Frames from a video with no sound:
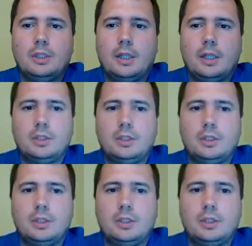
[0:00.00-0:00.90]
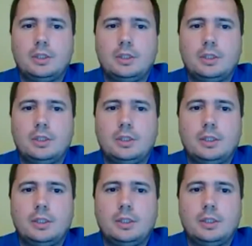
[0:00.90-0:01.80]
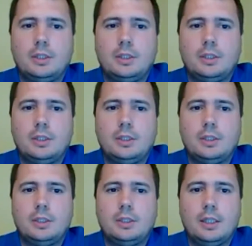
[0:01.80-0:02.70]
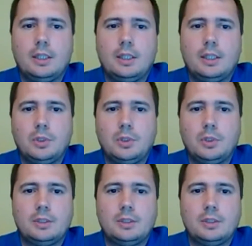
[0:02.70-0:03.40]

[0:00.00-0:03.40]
designed to initiate DynaEnergetics high temperature resistant mining detonator.